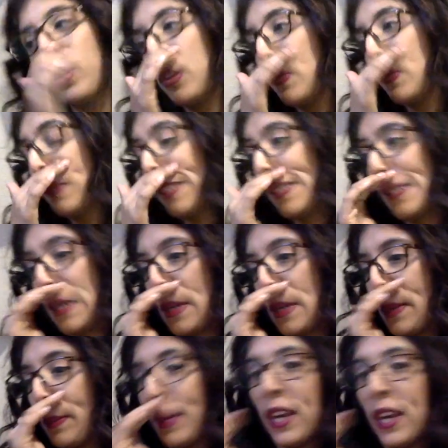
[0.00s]
There was a
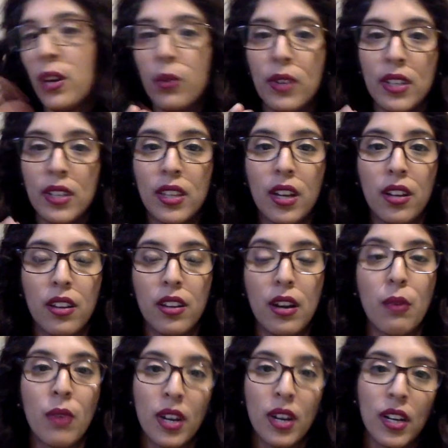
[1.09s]
pink one there that I
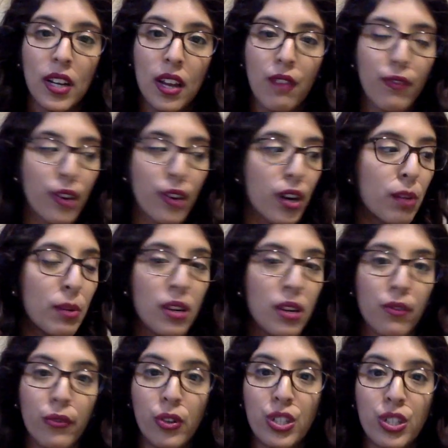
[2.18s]
wanted to get for her, but
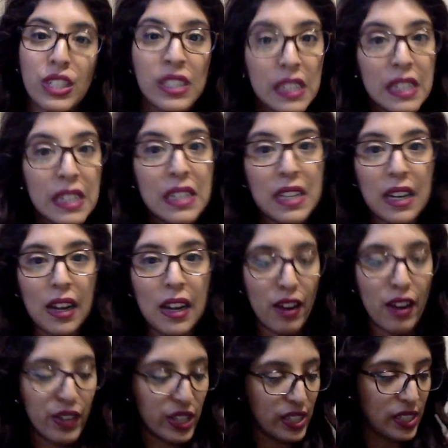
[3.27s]
unfortunately they didn't
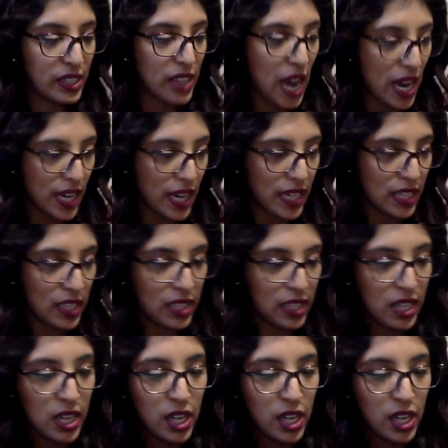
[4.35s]
have her size.